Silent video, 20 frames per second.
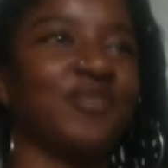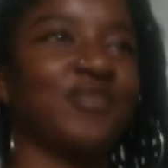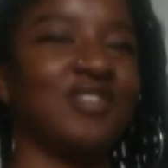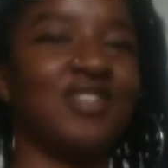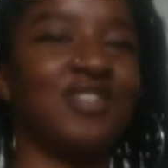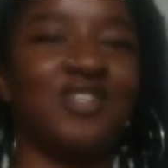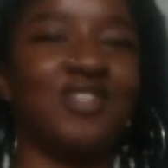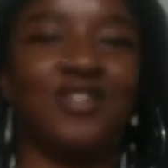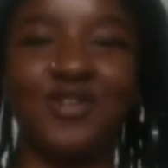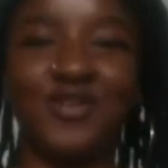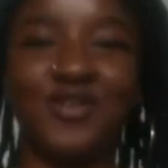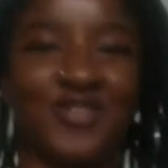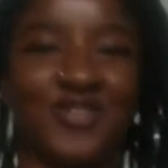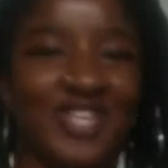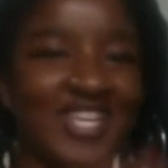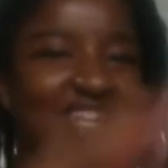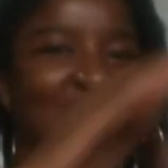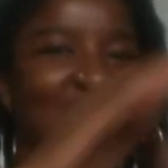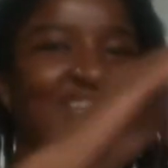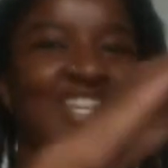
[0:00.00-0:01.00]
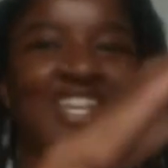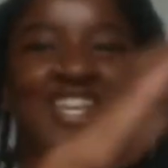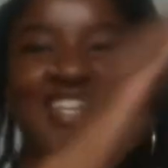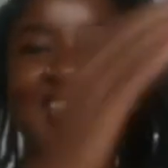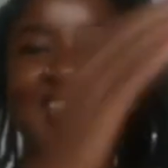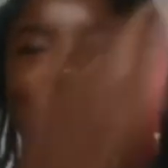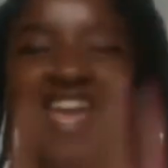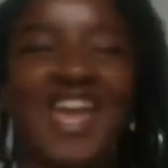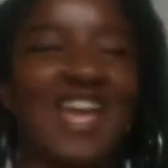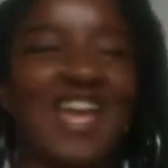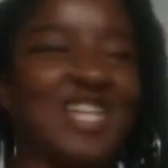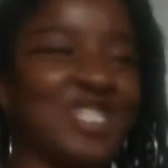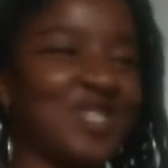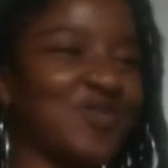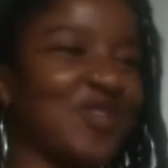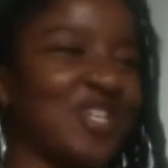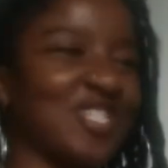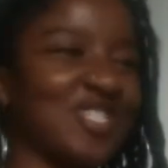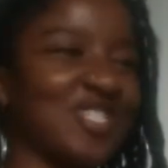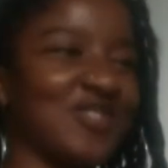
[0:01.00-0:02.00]
in the
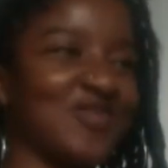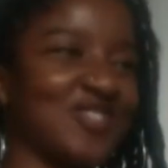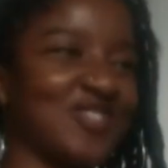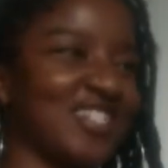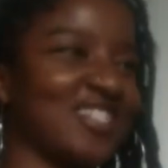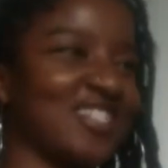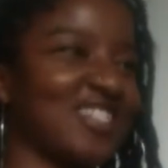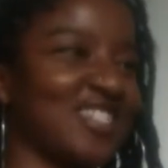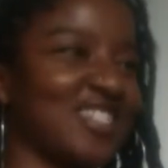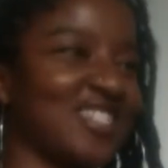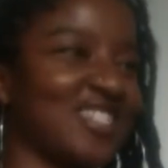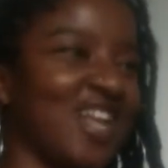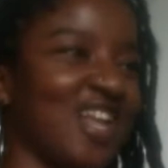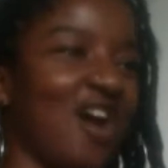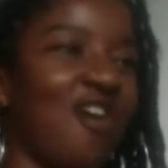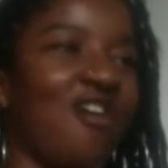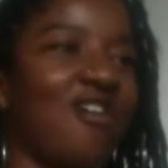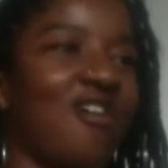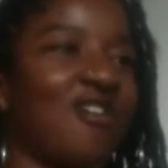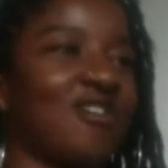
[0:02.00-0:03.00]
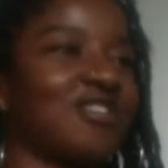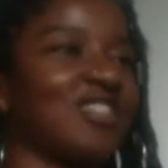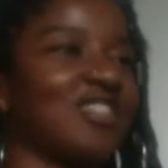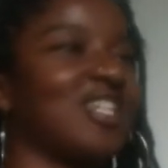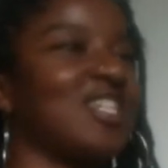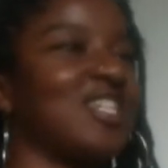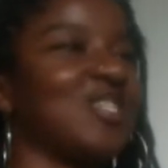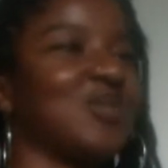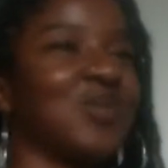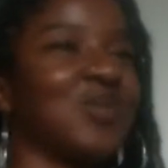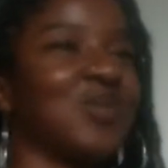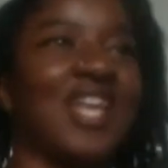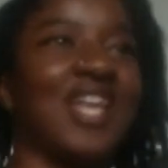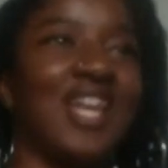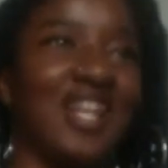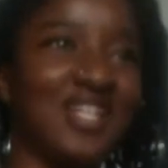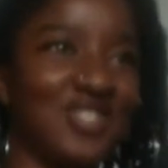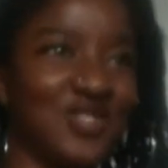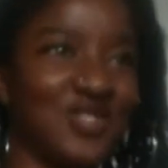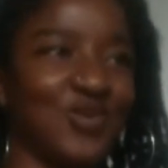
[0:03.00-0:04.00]
aspects of just all things
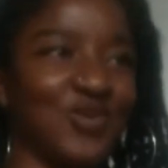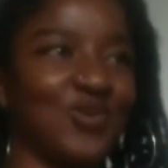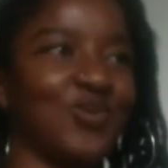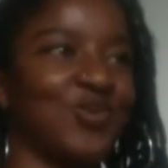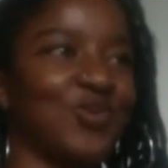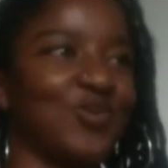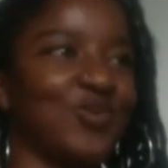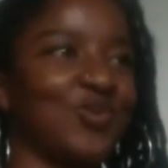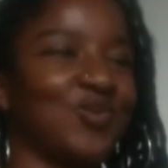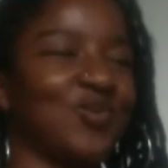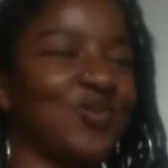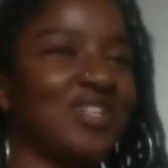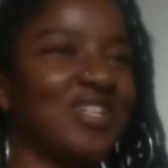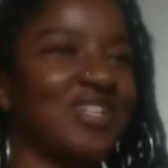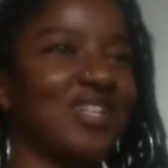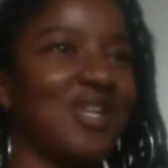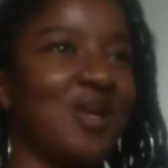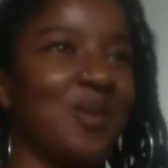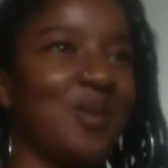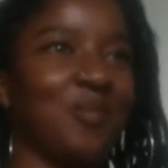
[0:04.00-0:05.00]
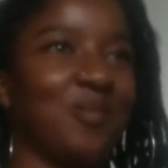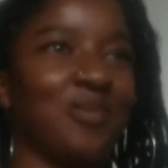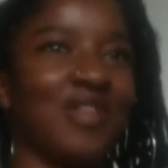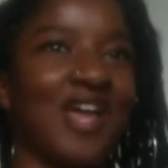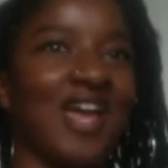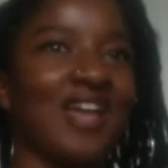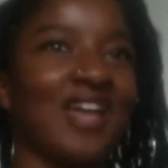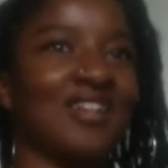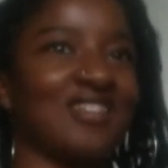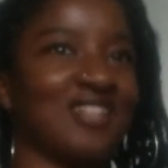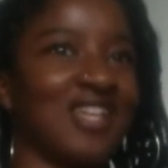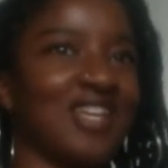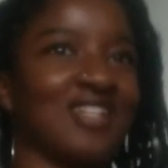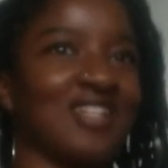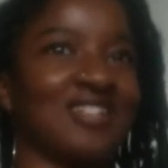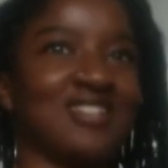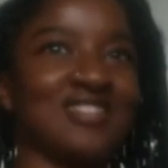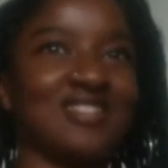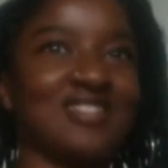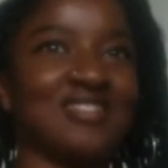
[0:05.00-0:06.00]
related to Black,
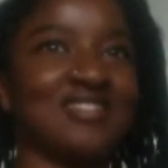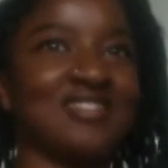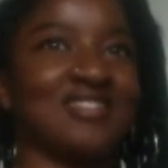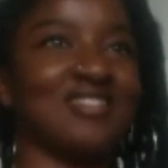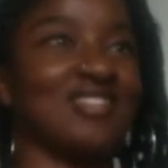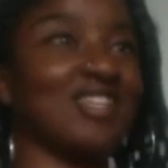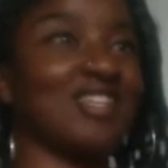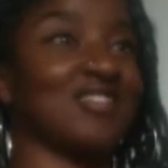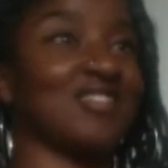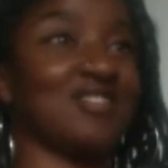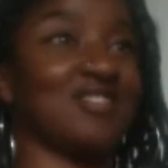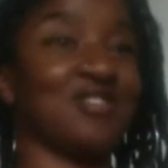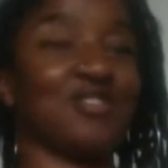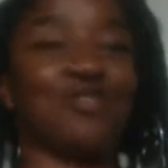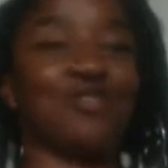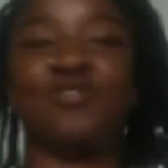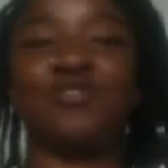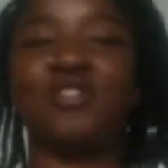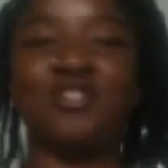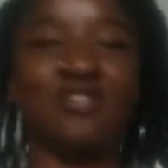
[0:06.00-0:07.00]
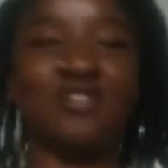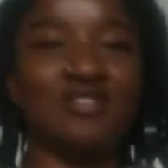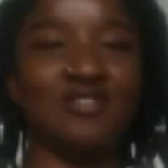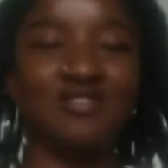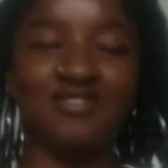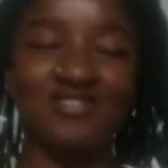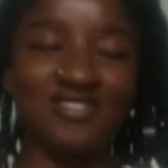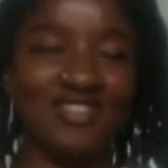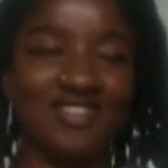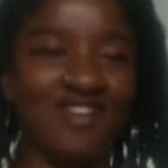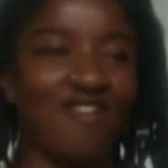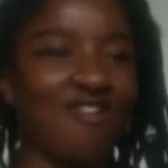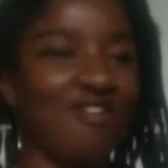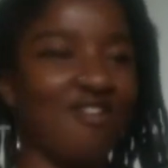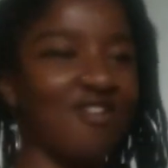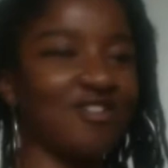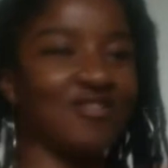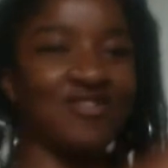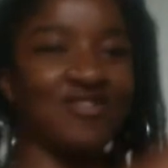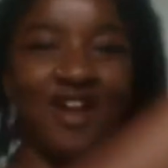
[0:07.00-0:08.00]
like destitution,
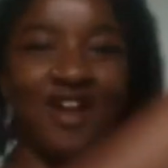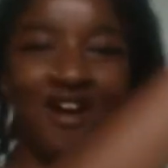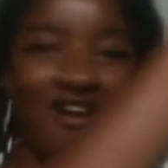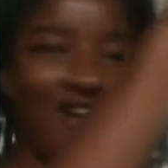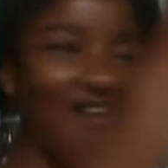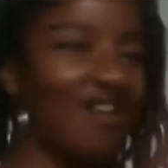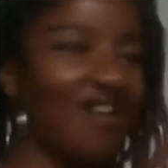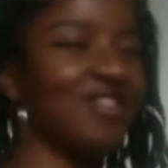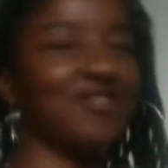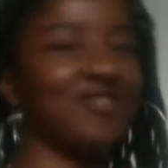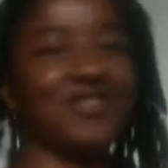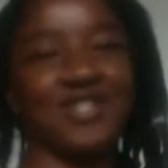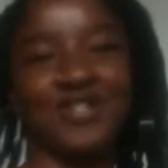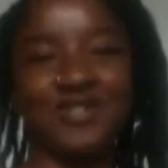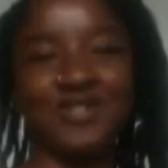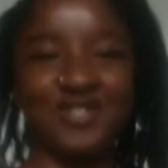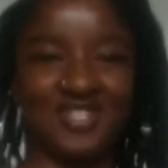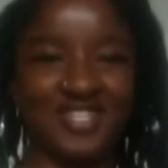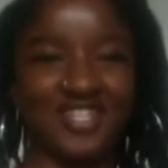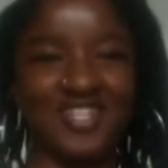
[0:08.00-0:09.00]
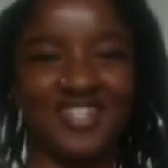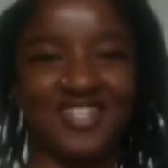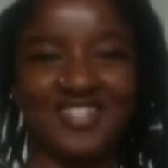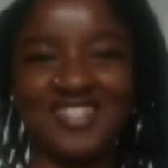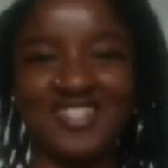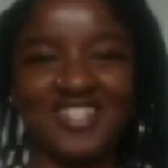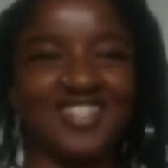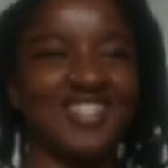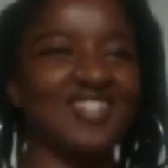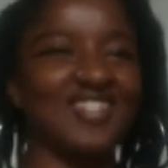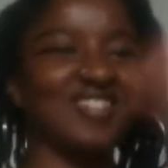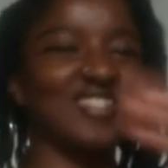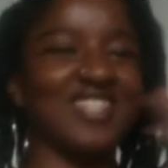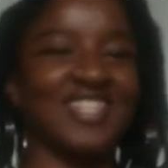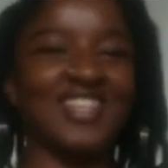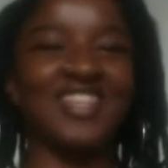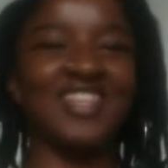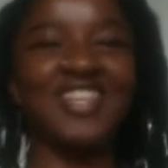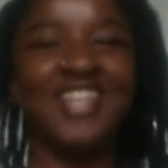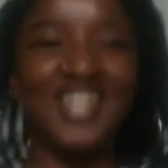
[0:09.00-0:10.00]
all of those things. And there's
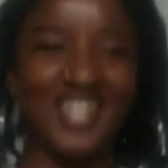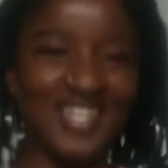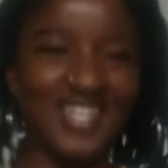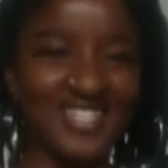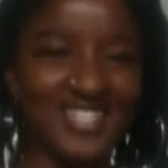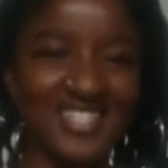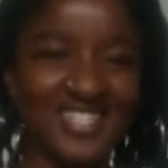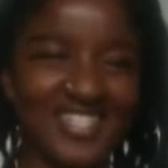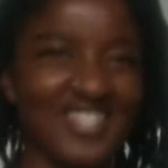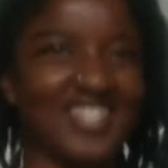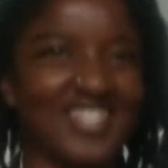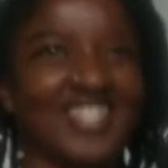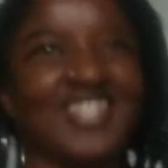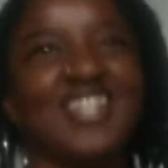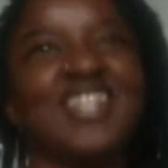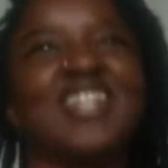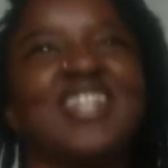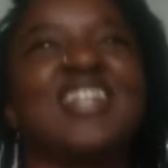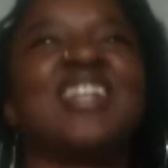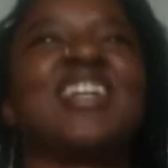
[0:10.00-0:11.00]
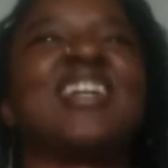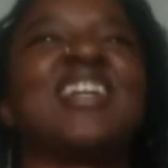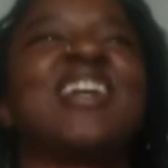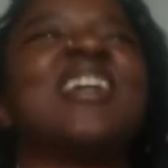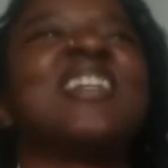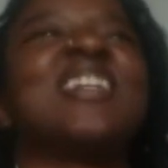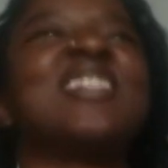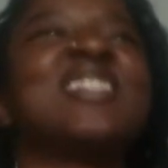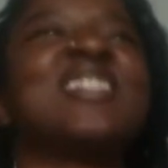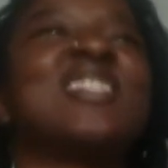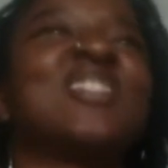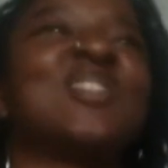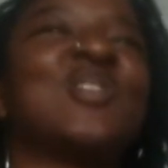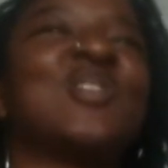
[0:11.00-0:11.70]
a list to,